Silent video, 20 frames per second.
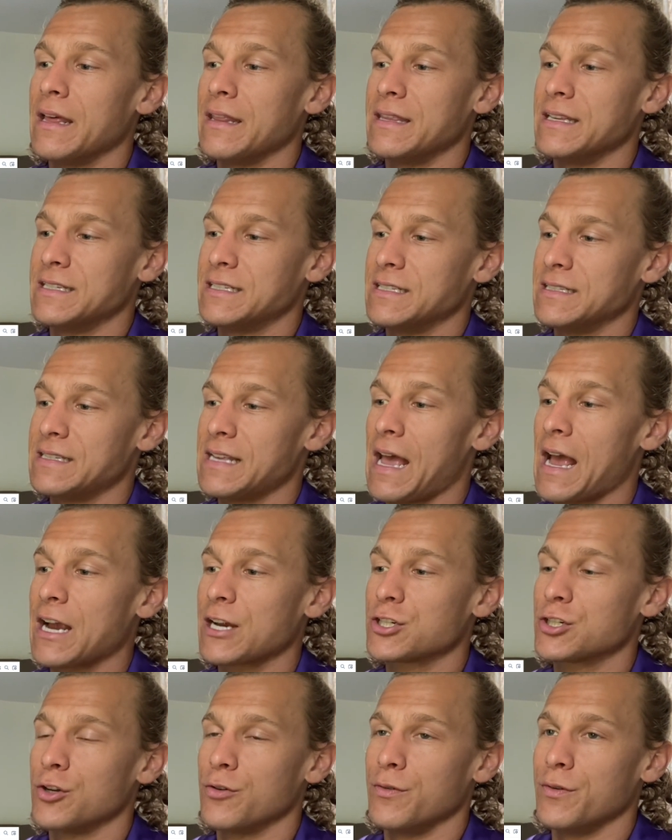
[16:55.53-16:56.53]
this is
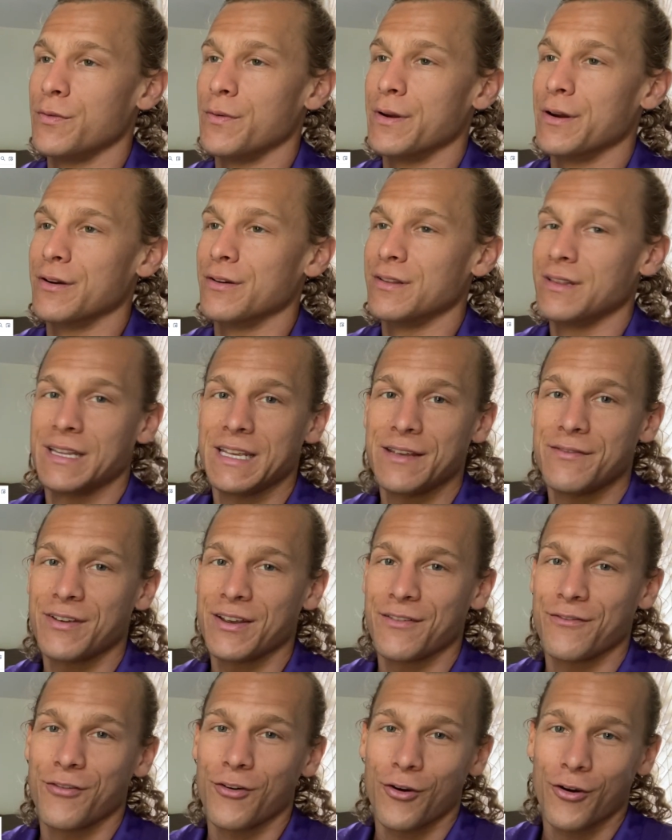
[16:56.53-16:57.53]
actually when we were
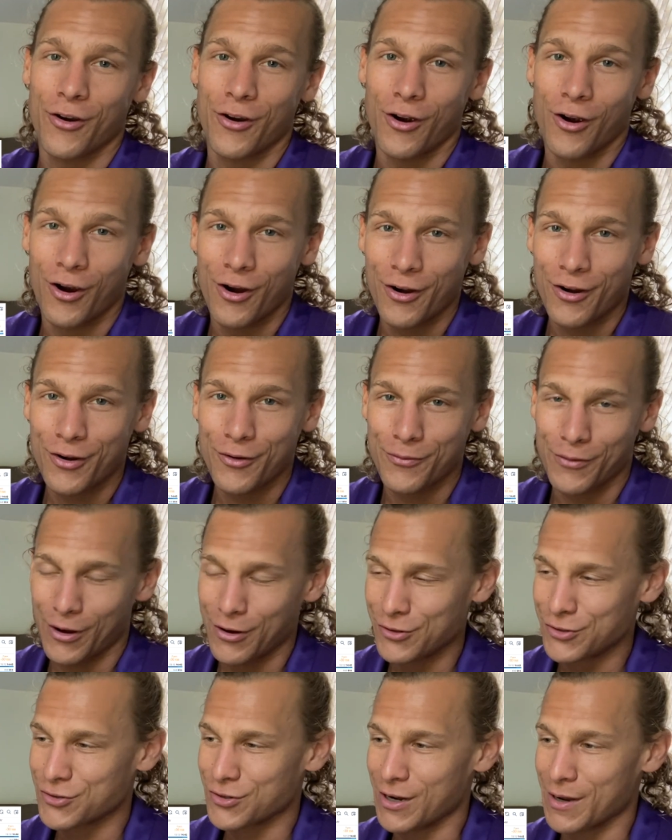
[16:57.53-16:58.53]
leaving for our
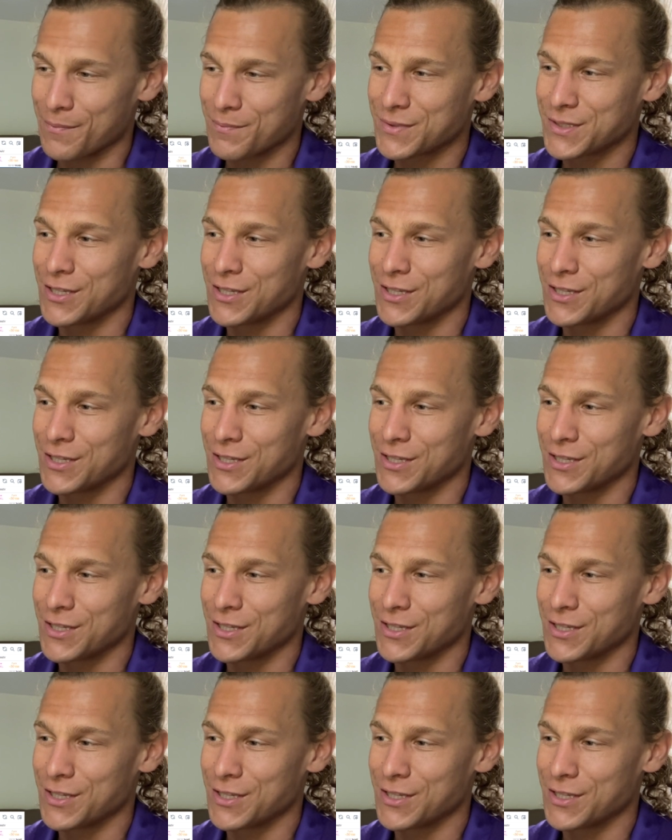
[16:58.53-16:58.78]
road trip.